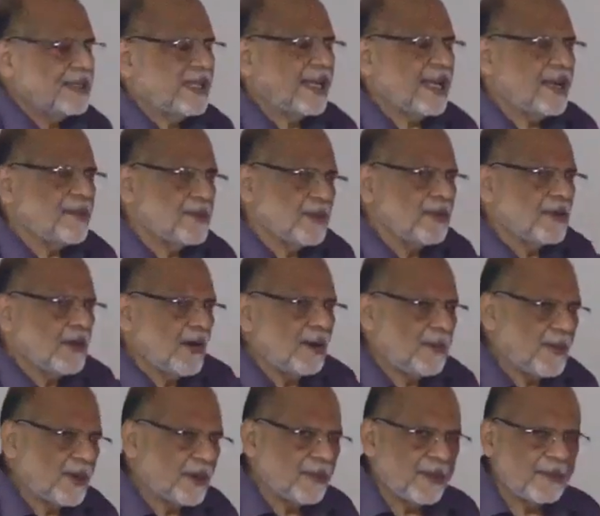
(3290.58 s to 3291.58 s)
They came to know
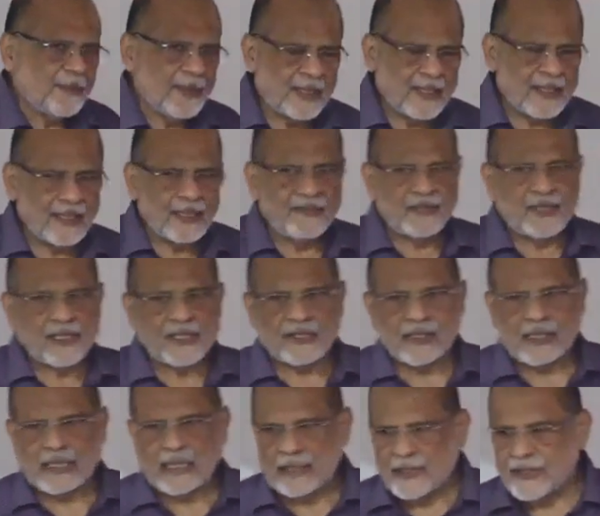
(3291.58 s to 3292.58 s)
about my birthday, which
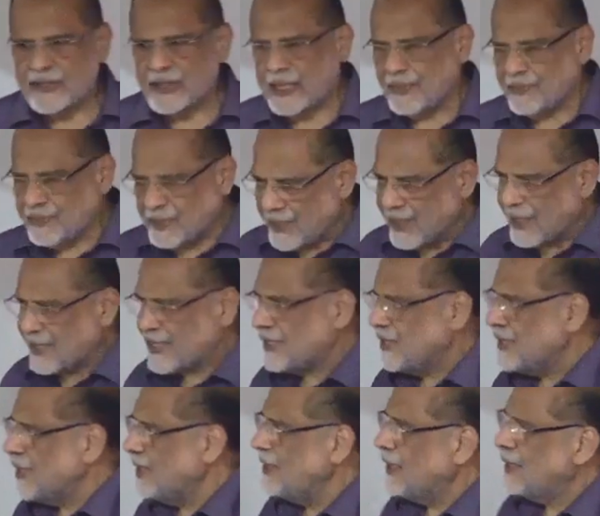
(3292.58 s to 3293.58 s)
was going to come the next
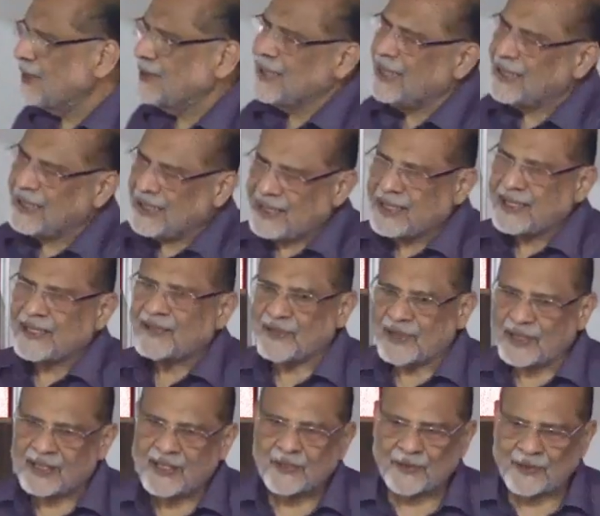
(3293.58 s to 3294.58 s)
day, and they had arranged
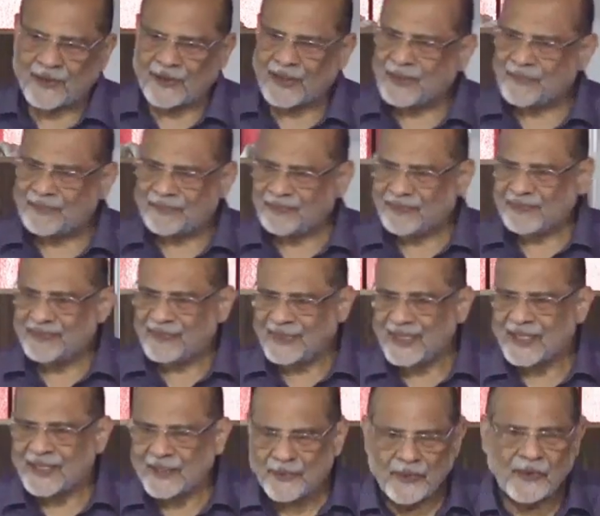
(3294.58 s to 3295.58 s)
for this program.
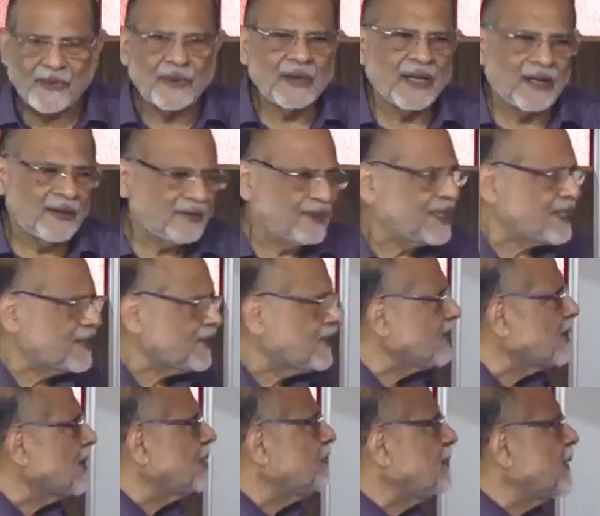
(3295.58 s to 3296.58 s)
That's the beauty of these rural